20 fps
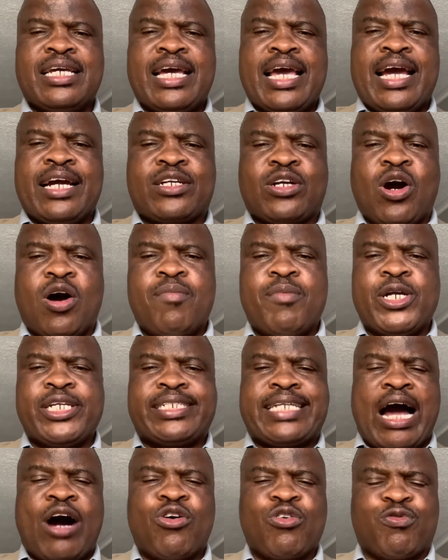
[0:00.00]
a common
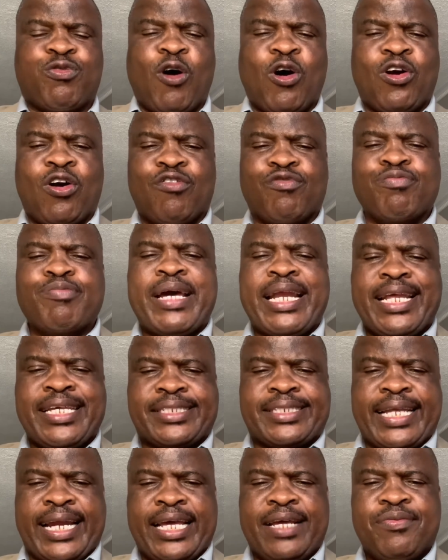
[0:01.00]
downfall of
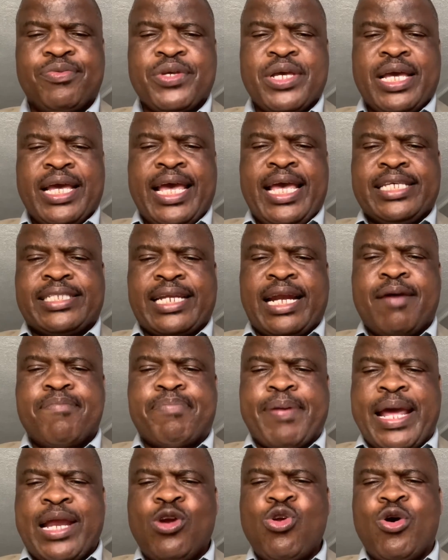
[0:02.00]
ministry is
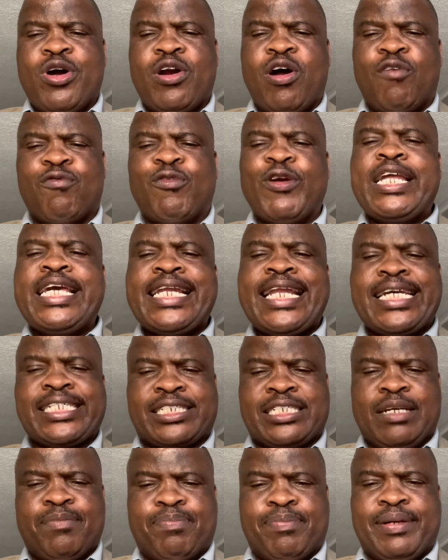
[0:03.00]
rebellion of
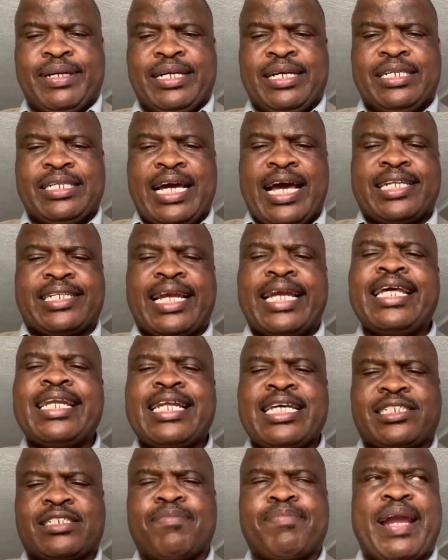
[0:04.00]
leadership at
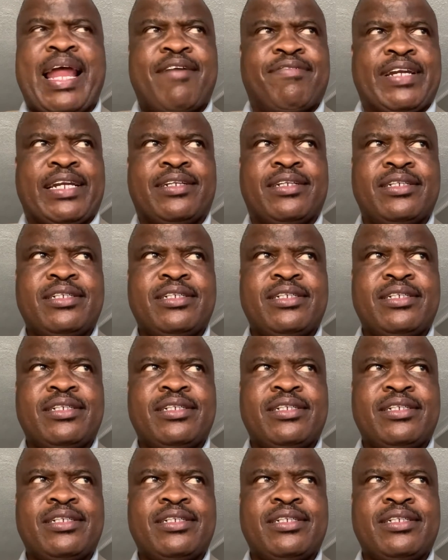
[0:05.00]
leadership level,